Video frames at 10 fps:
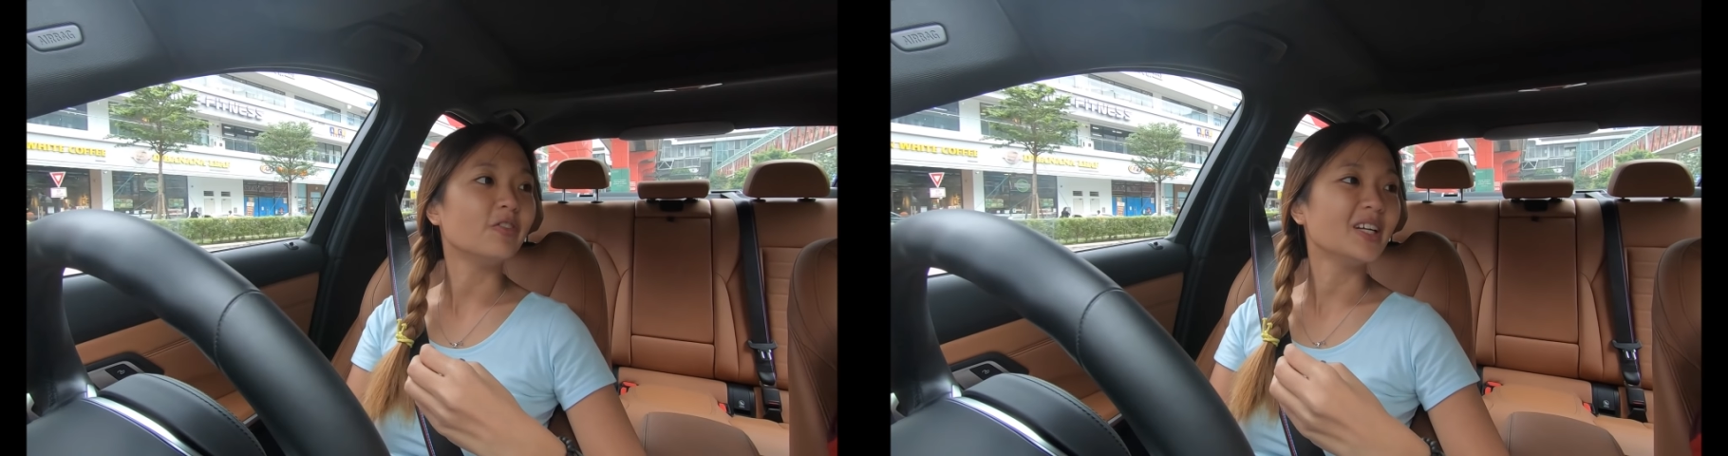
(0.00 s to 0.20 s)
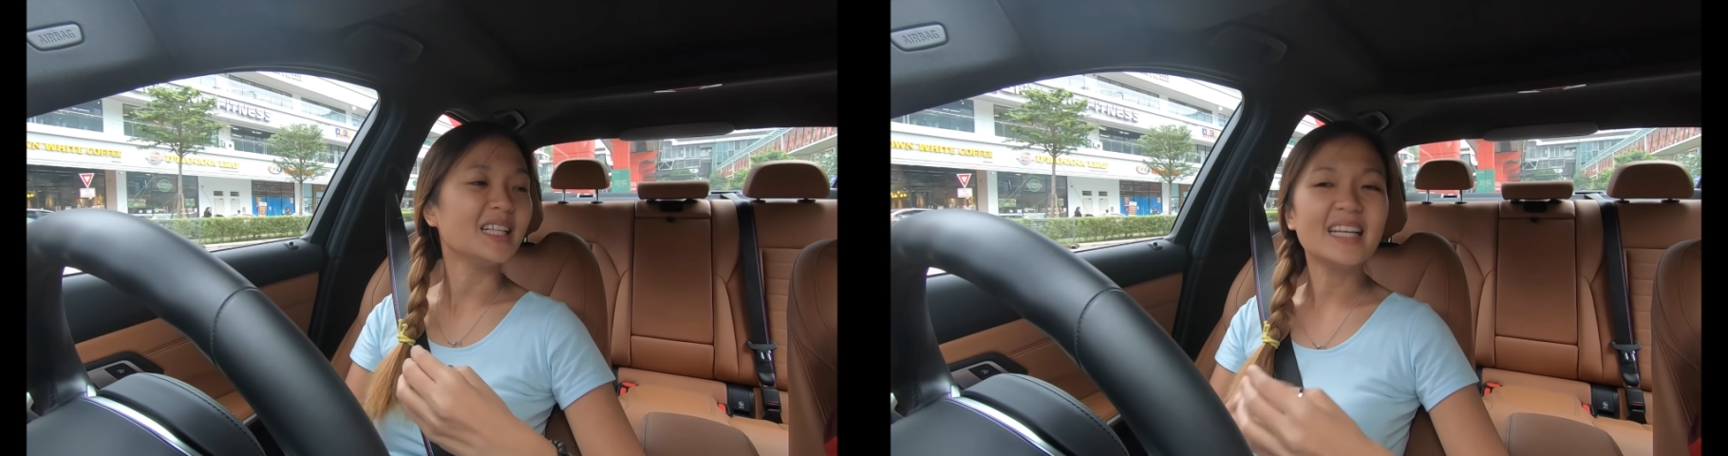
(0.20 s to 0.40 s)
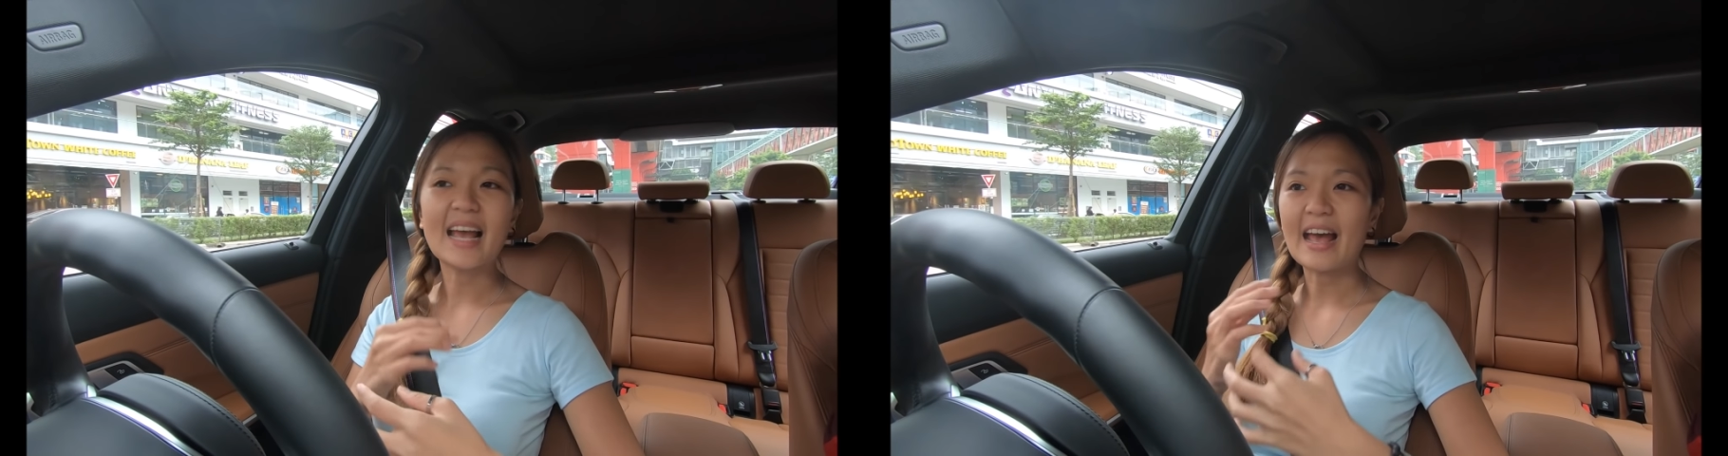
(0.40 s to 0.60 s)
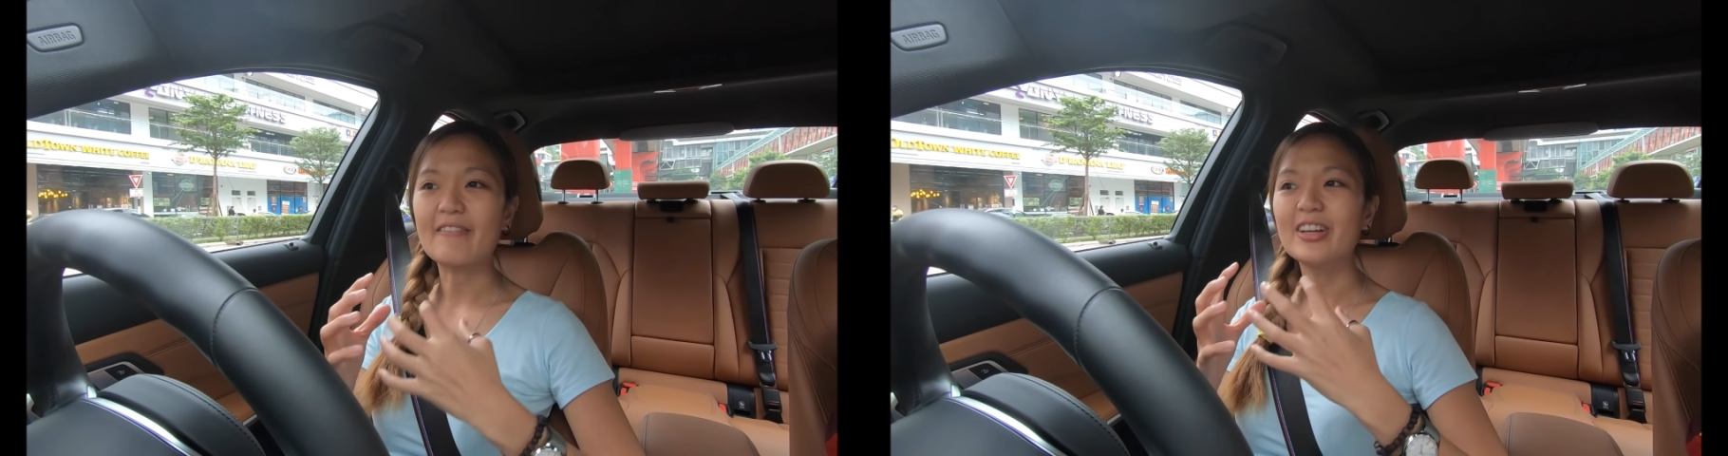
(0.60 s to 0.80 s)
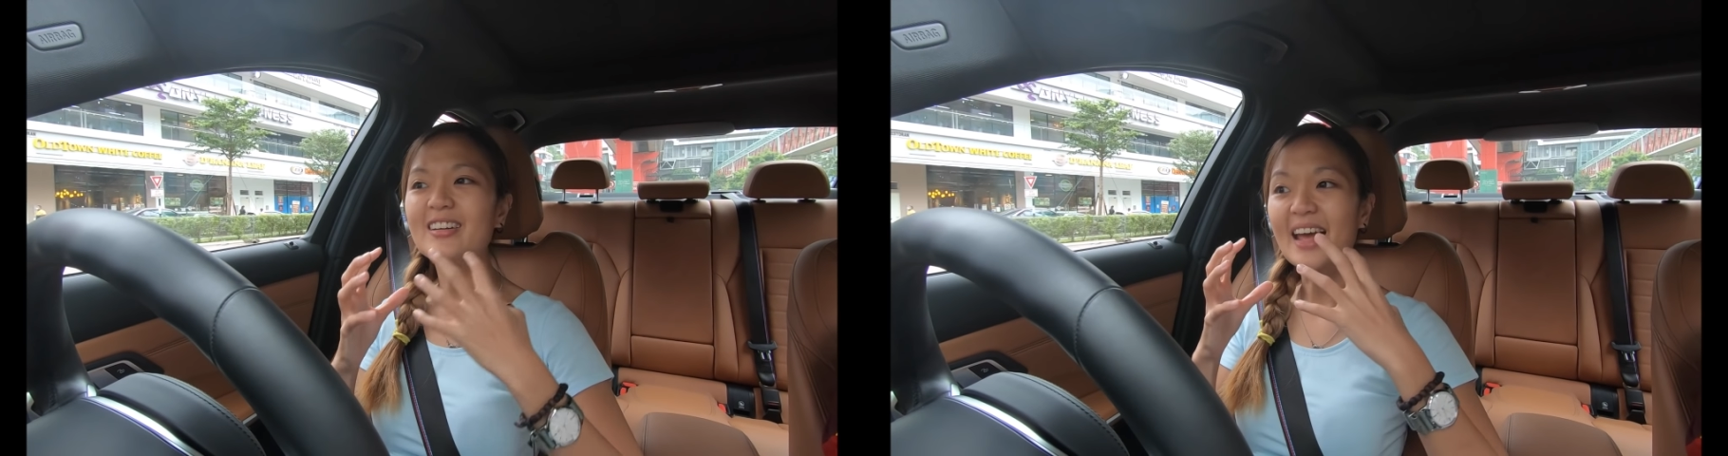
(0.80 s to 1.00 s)
really
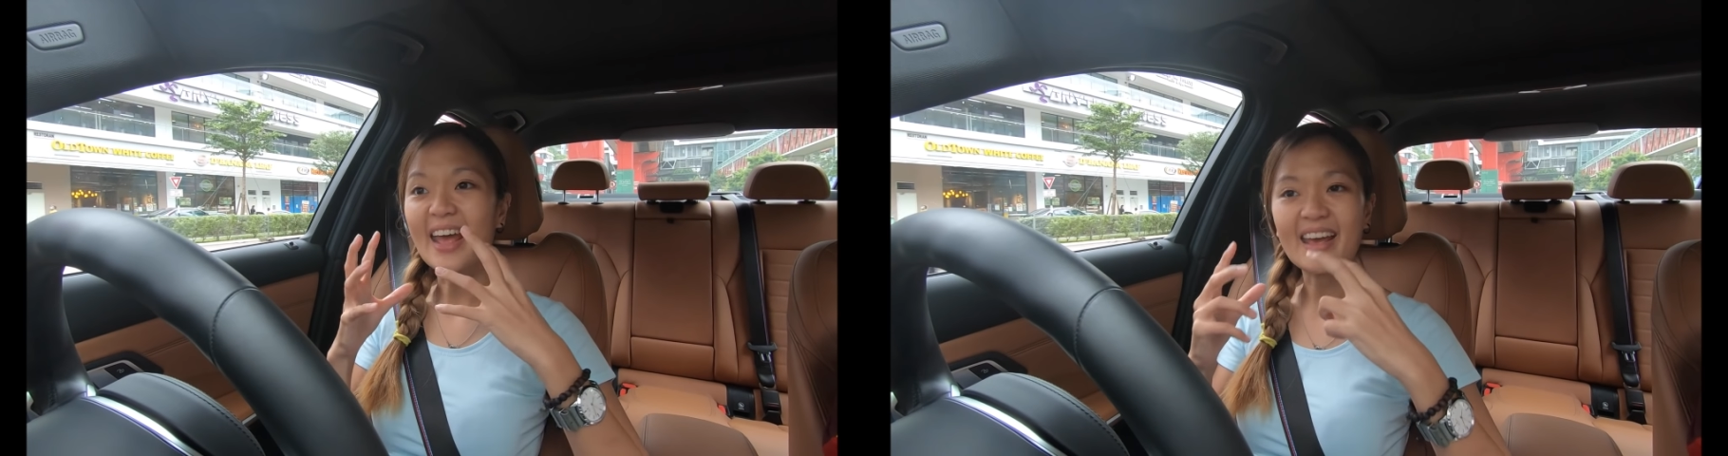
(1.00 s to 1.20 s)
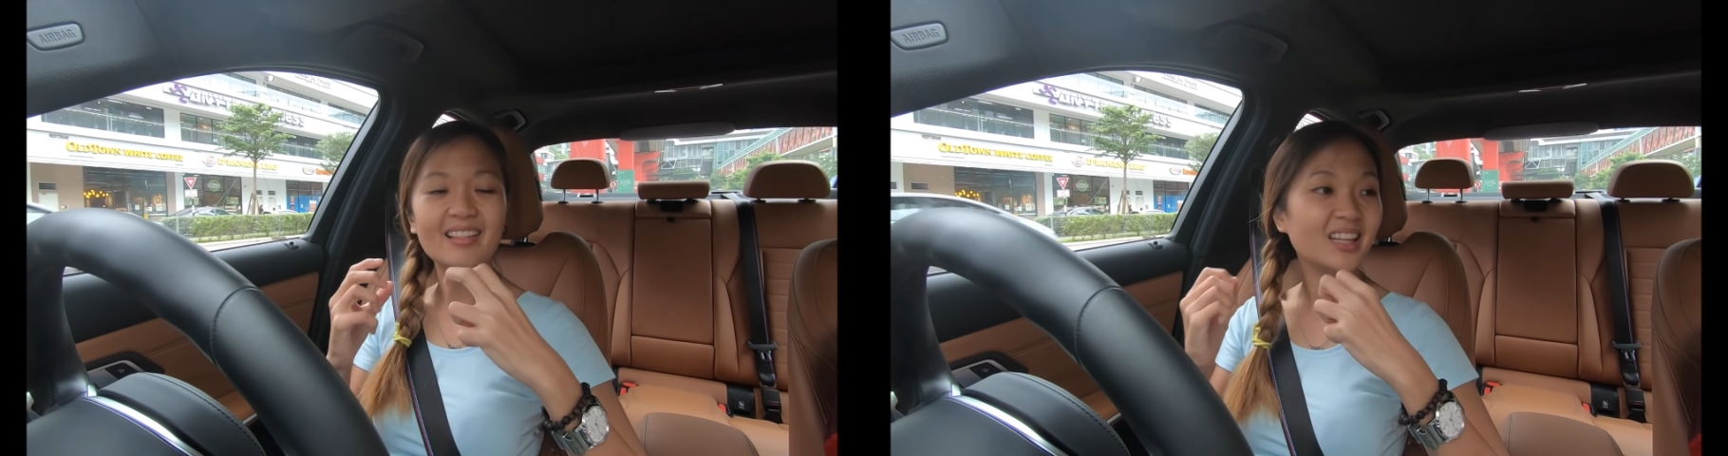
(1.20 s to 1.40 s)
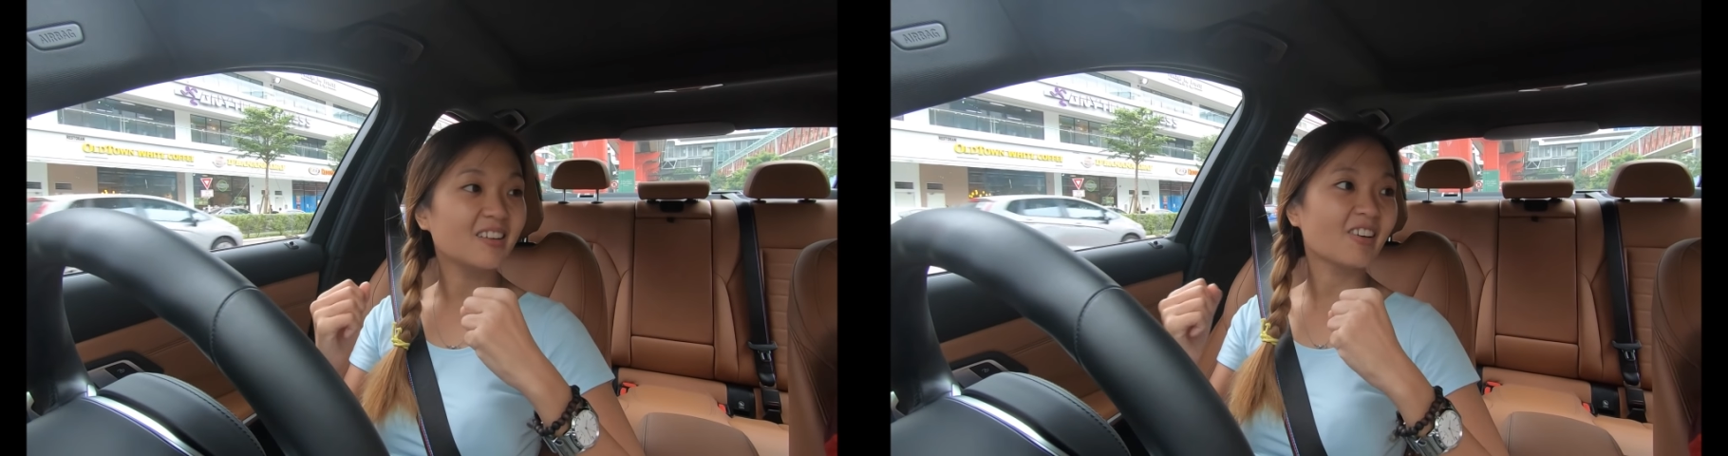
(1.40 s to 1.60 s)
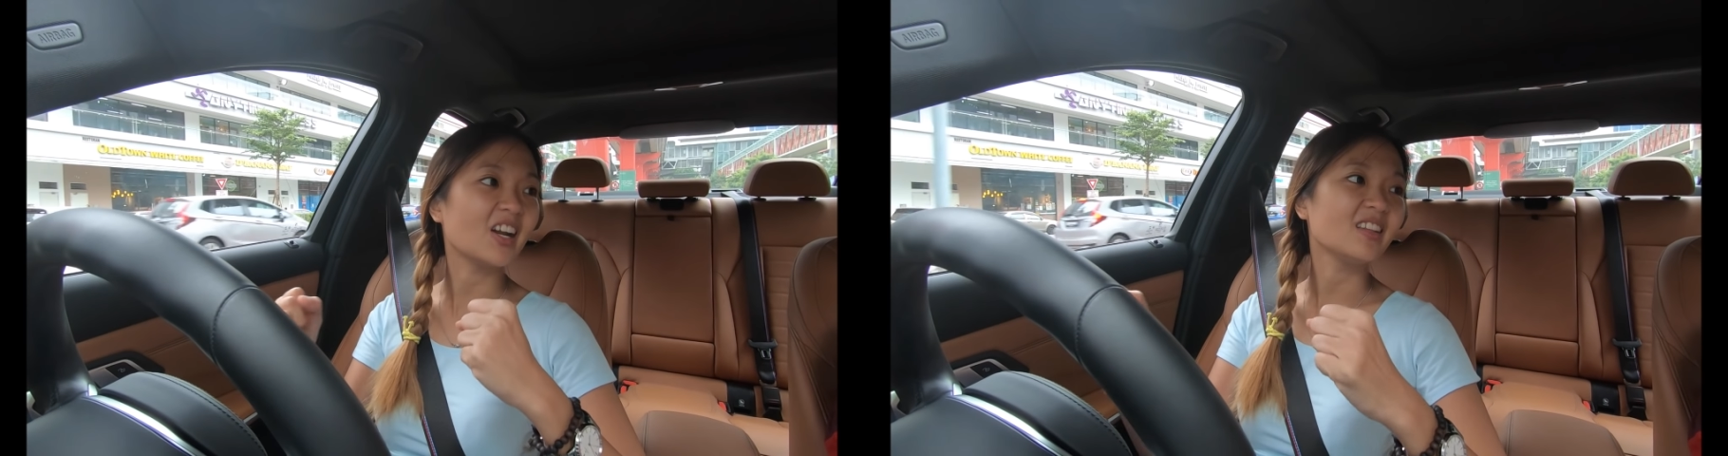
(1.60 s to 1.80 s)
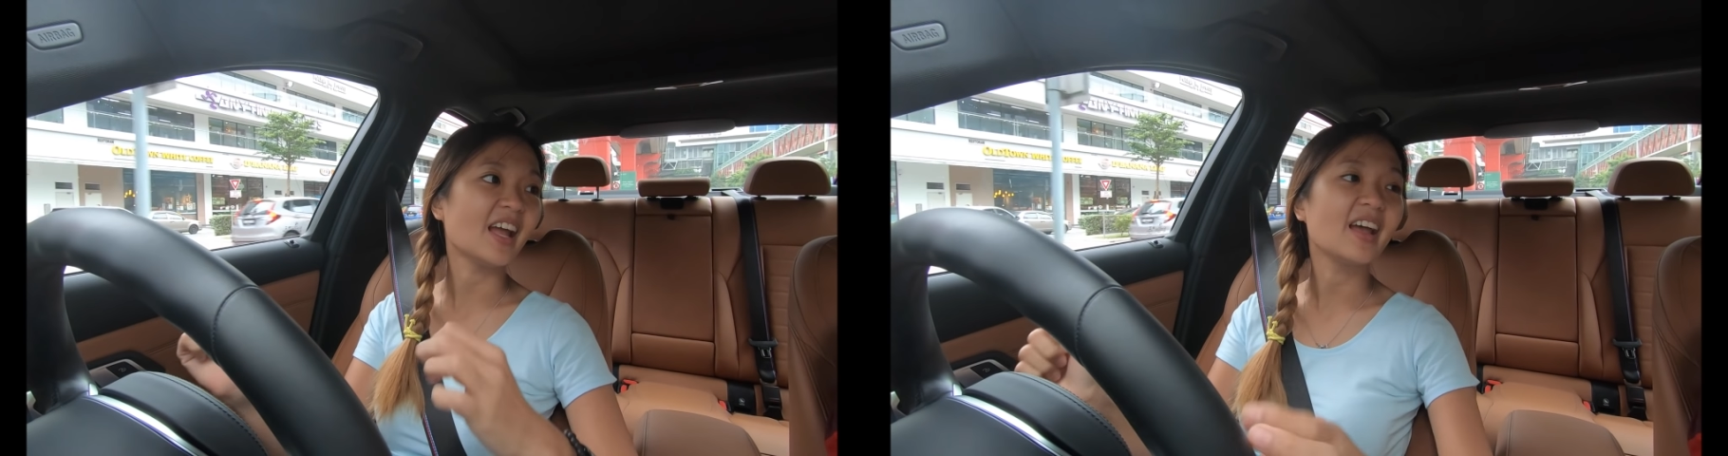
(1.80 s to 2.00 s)
having that handling
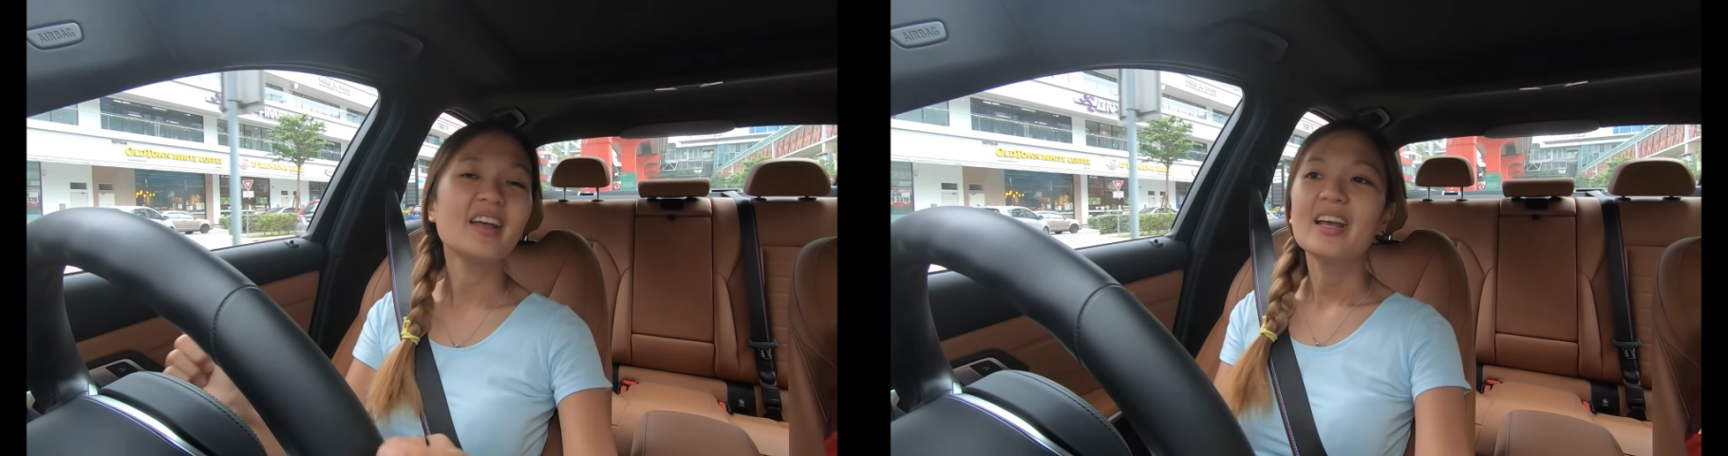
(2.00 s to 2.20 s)
right there.